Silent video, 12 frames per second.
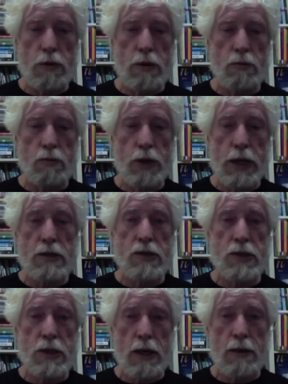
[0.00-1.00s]

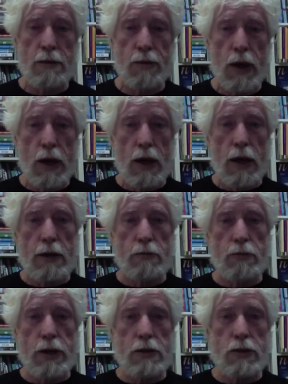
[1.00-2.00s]
reconceive,
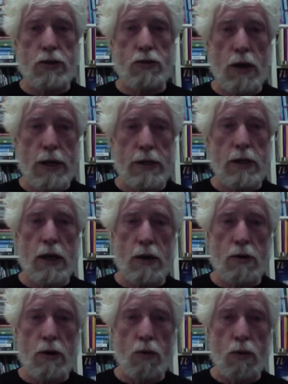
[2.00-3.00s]
and reconstruct a
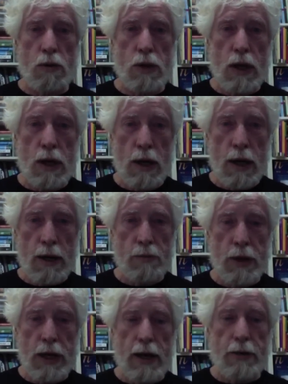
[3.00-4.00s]
world
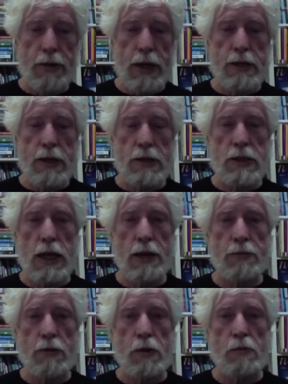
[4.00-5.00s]
economy that doesn't
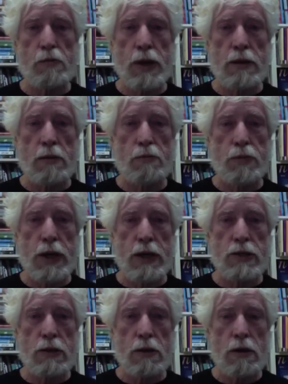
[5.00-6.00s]
have to be
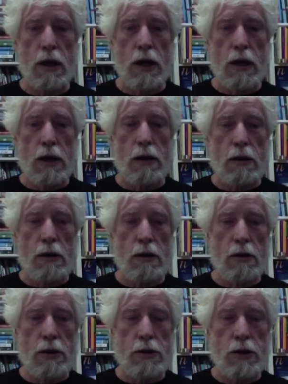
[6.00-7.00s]
based on
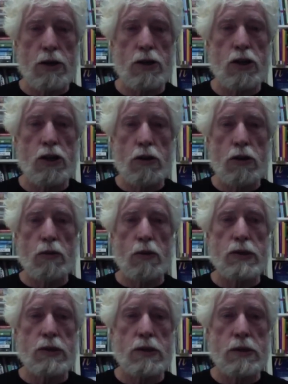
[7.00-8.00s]

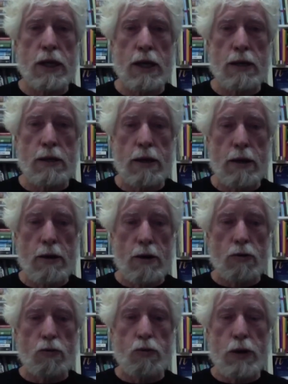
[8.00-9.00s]
continuous daily
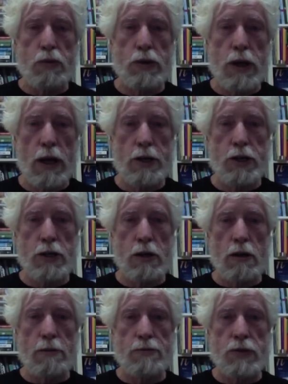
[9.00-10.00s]

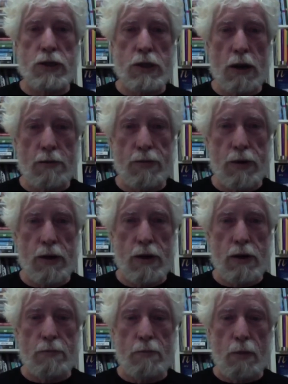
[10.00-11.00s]
reproduction of stuff
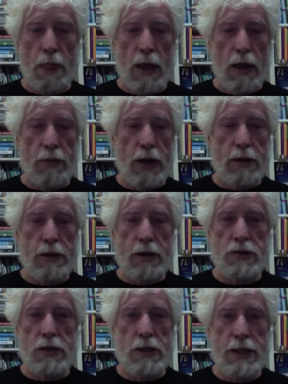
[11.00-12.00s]
that
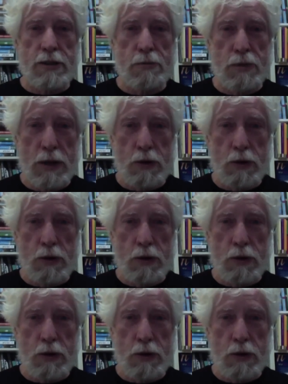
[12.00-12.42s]
doesn't need to be